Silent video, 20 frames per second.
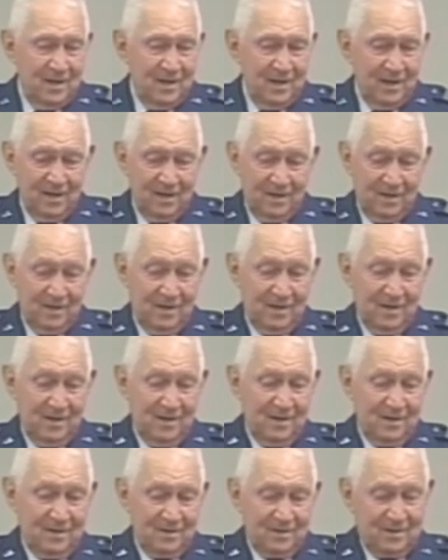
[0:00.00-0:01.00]
and
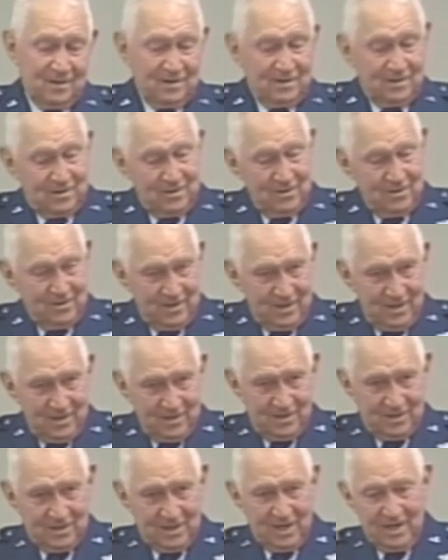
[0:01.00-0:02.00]
turned the
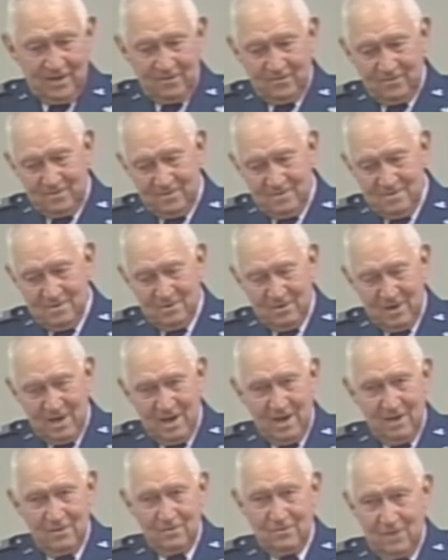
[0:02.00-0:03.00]
inside
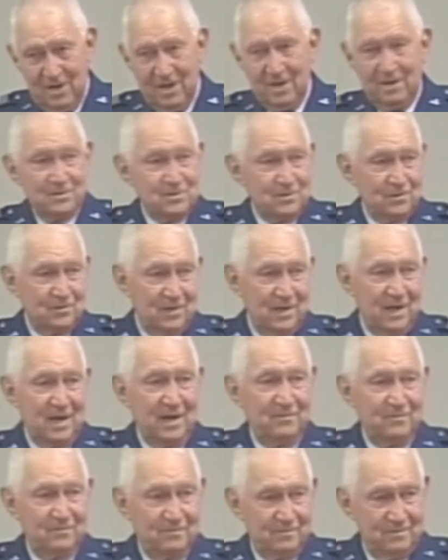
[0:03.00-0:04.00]
around so we'd
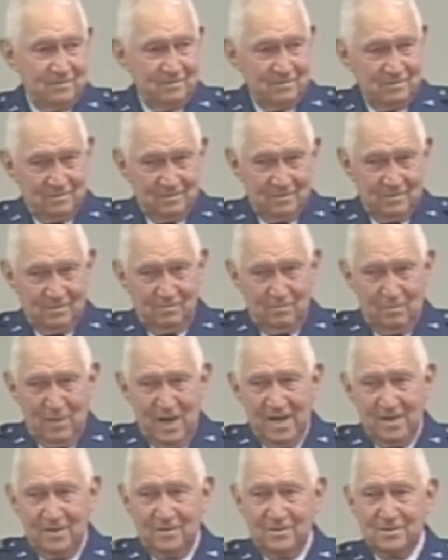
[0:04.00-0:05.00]
have
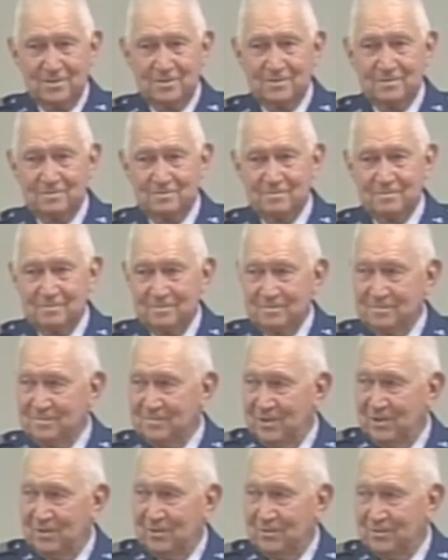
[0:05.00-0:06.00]
balance. You
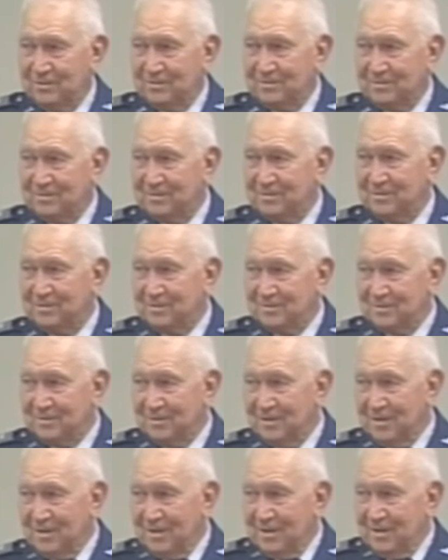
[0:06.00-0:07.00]
know, you, you, know,
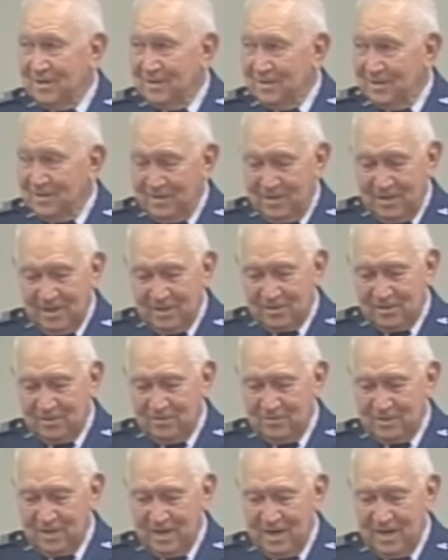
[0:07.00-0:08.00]
you got two
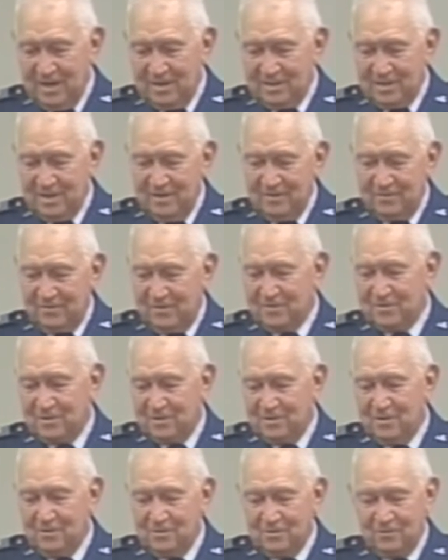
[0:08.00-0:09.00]
tires. If this one
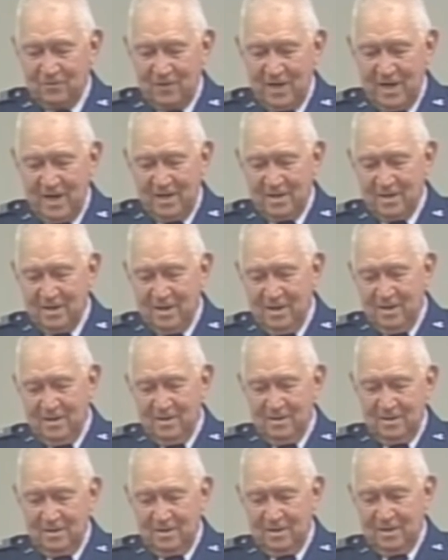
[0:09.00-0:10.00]
goes flat,
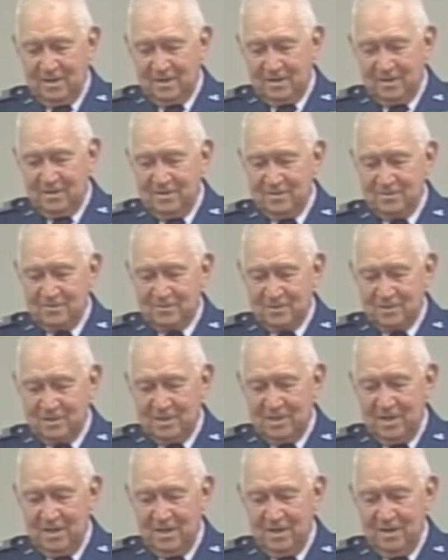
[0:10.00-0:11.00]
you got this one
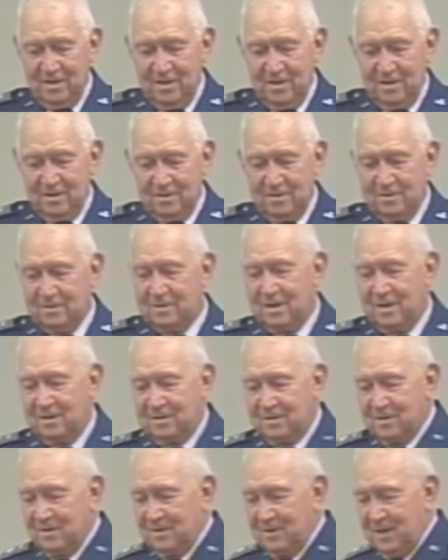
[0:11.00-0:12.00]
sitting in here. You take and
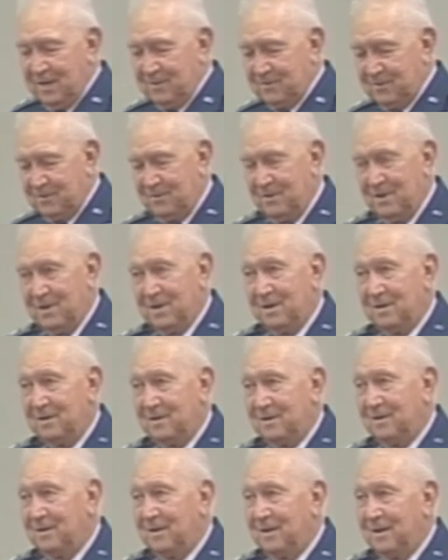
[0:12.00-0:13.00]
turn that one around,
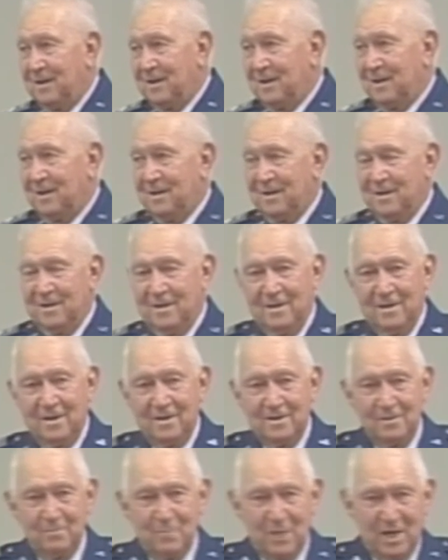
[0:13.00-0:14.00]
and and
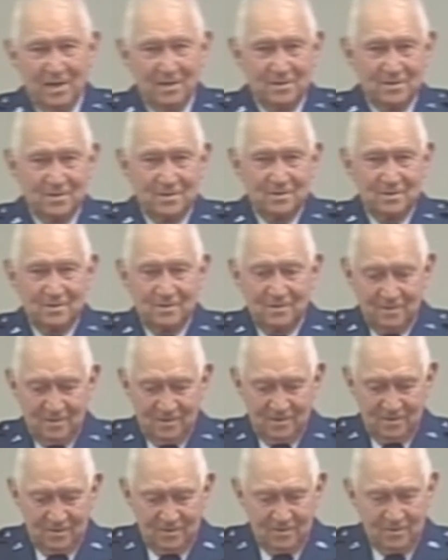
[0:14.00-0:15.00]
you balance your
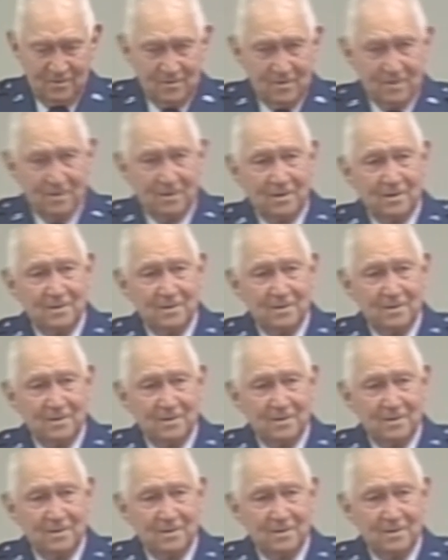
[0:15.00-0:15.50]
truck.